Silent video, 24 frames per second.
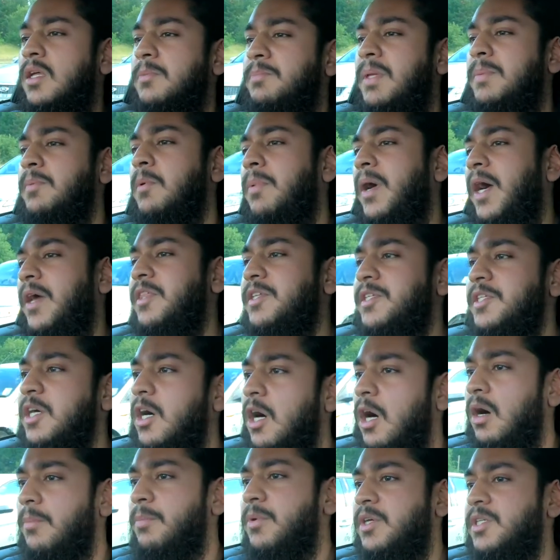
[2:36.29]
People buy this
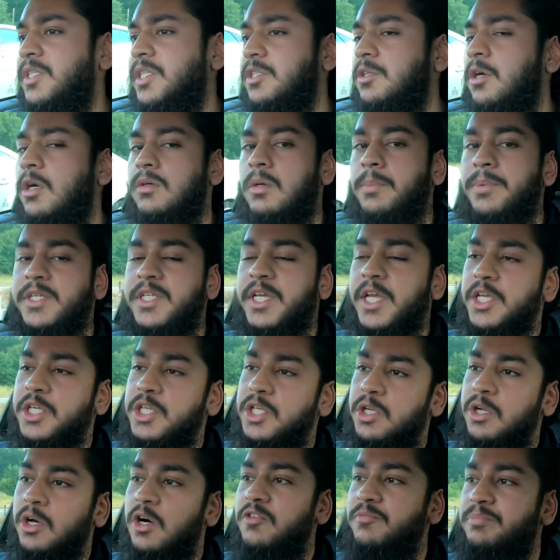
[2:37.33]
car because it's got a
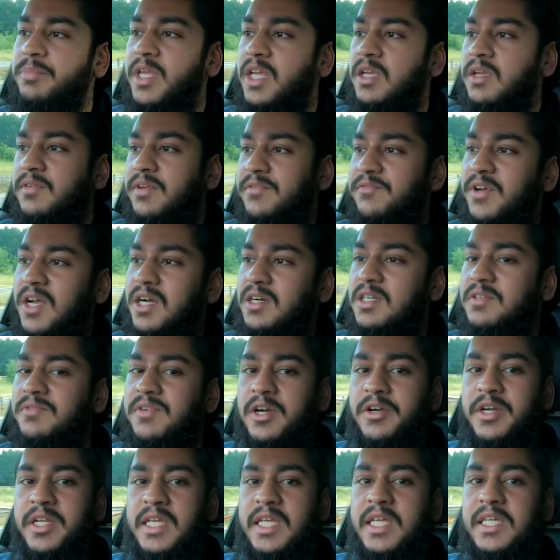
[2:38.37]
reputation of being very,
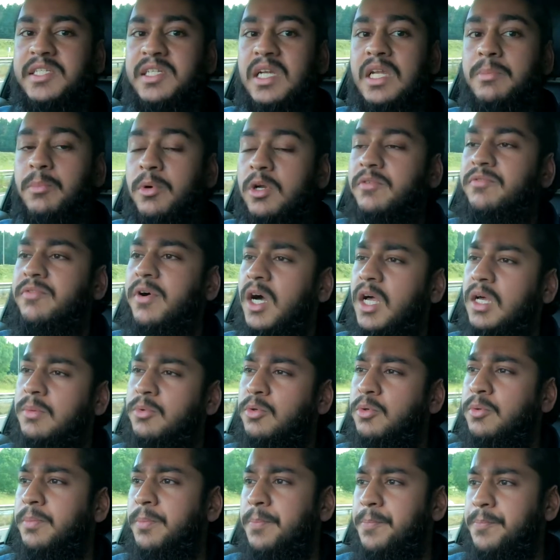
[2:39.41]
very easily modifiable.